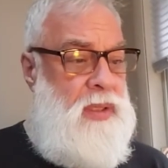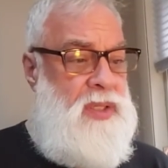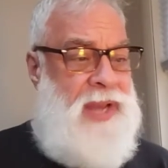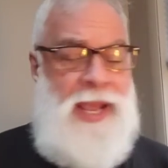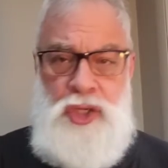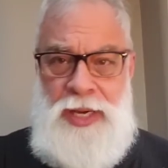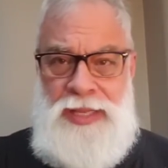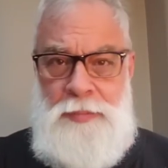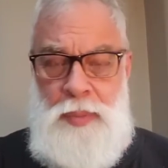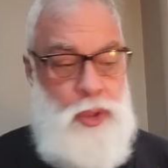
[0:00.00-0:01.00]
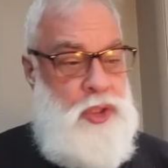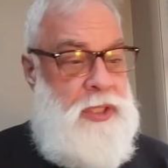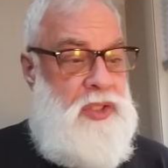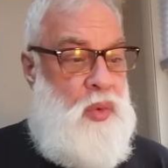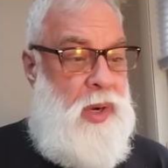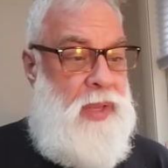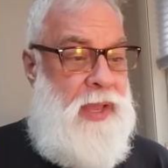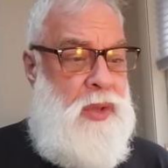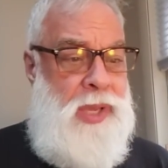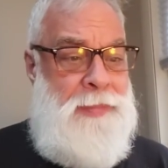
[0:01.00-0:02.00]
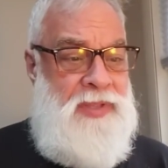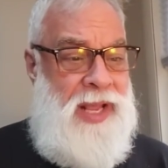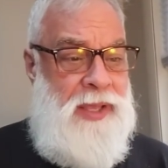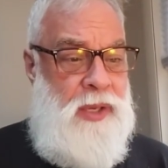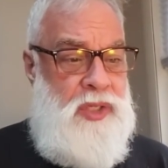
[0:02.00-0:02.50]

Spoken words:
Sanctioning the bullshit story that you keep telling